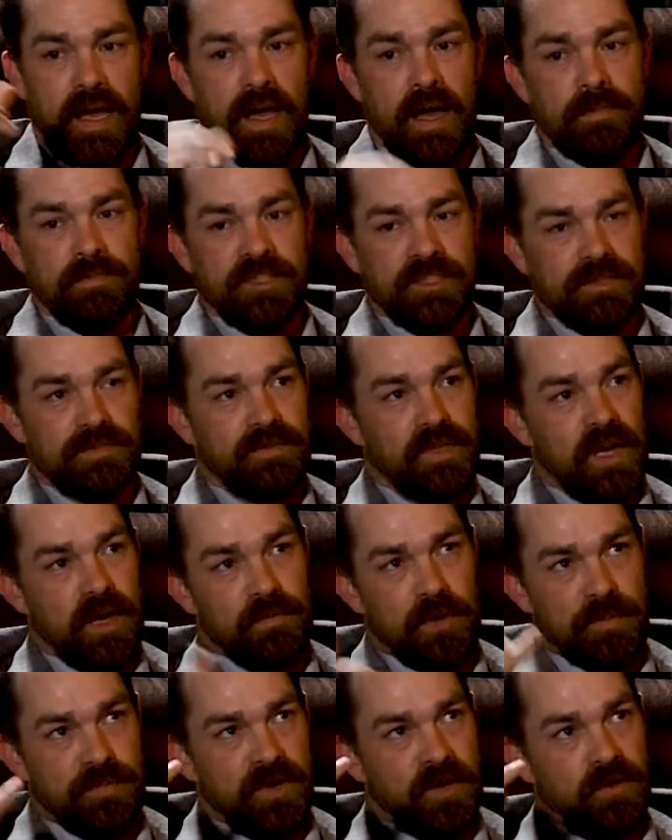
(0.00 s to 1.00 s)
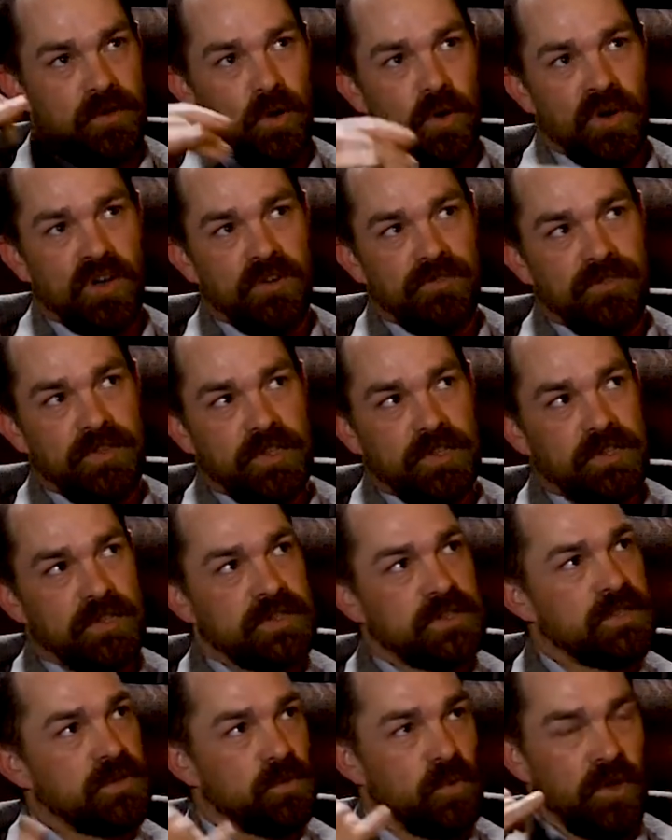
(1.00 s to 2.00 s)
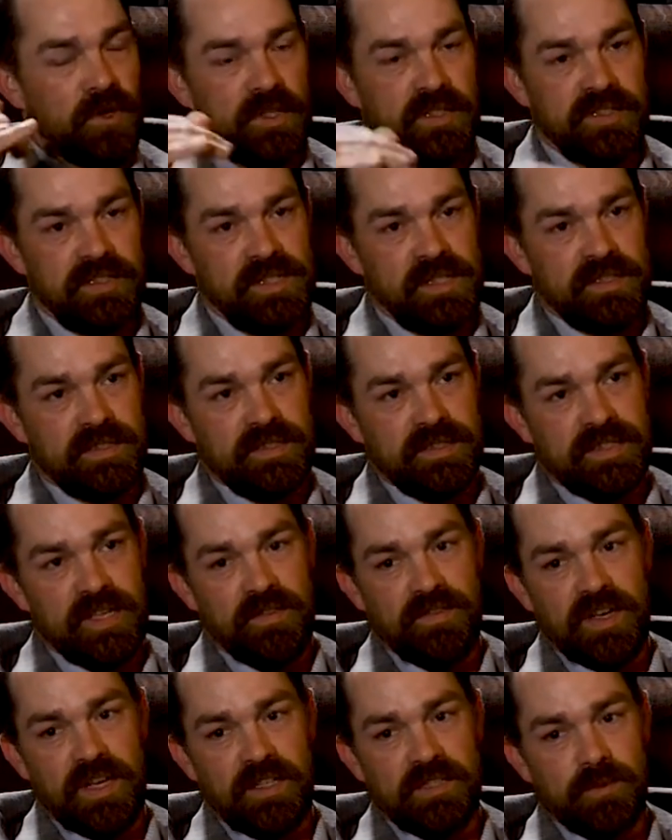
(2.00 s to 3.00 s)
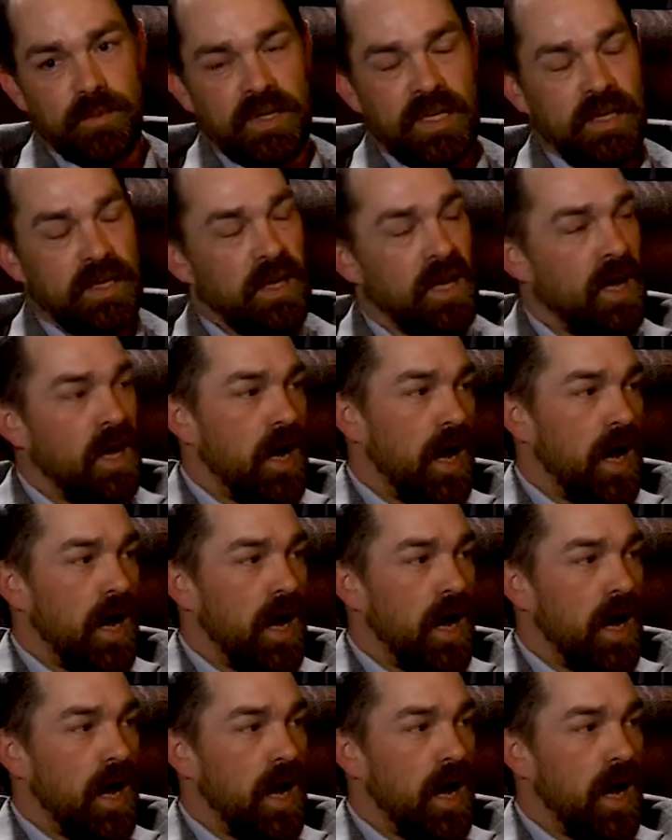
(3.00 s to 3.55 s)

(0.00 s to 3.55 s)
I'm up here in the oil fields working 6 to 7 days a week.